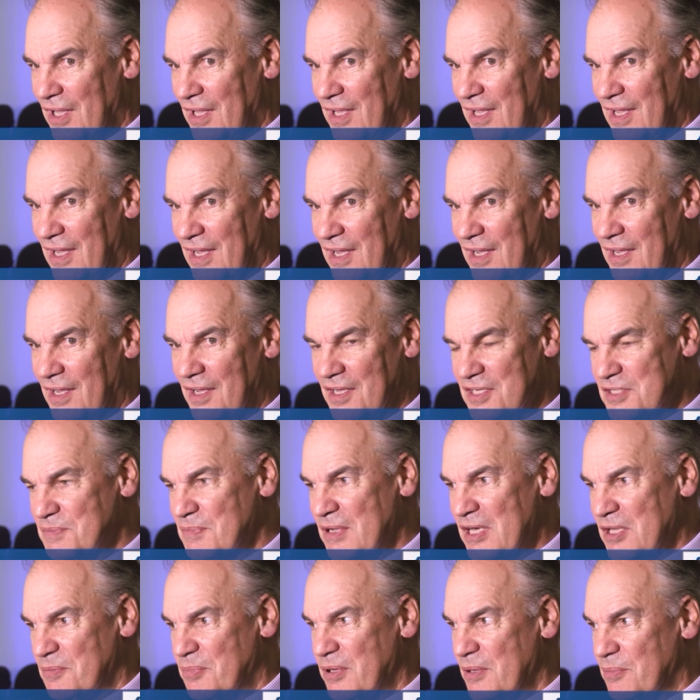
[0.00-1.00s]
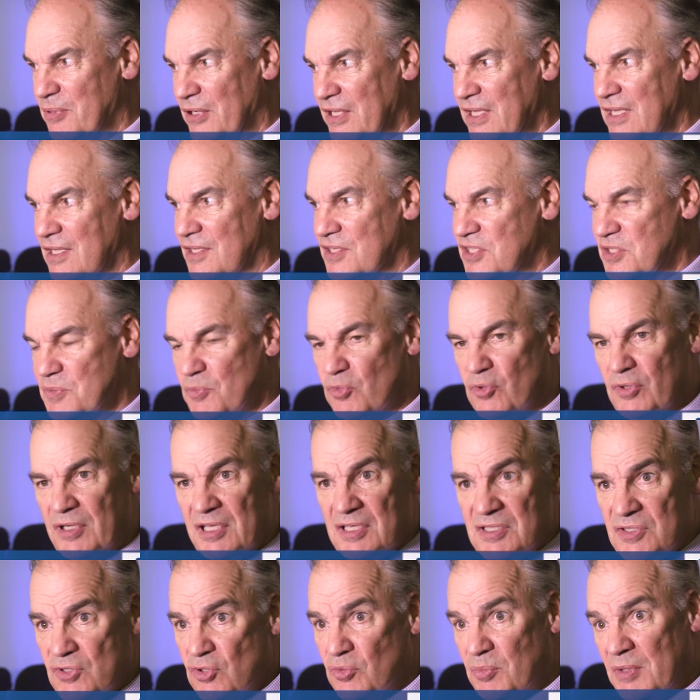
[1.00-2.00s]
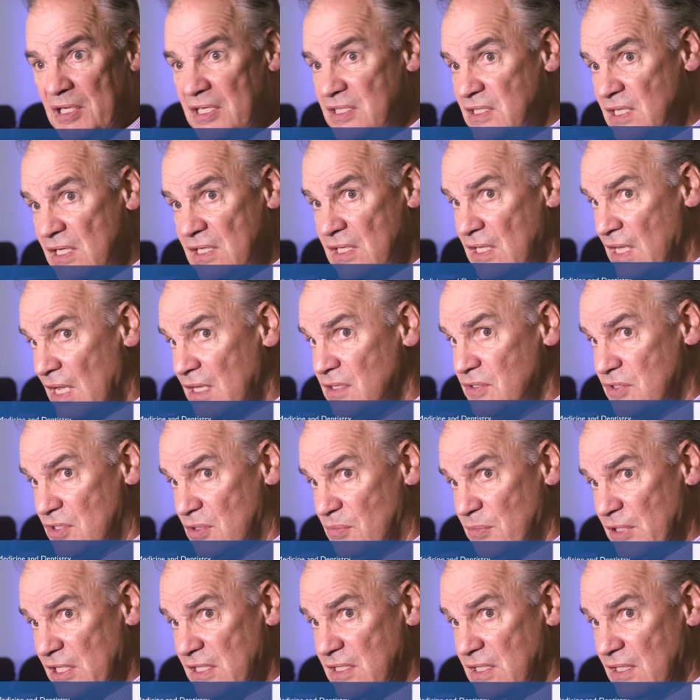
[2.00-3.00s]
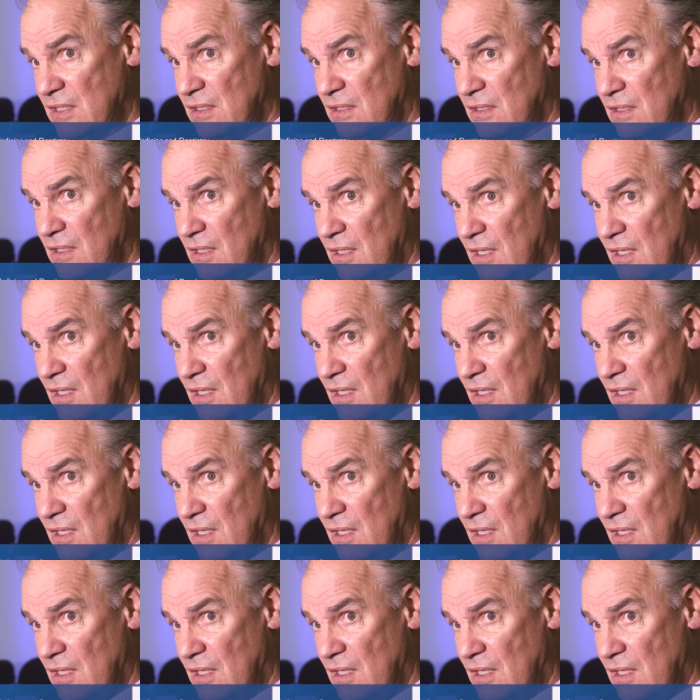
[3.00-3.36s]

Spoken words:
As many people here this morning as normally attend a council meeting.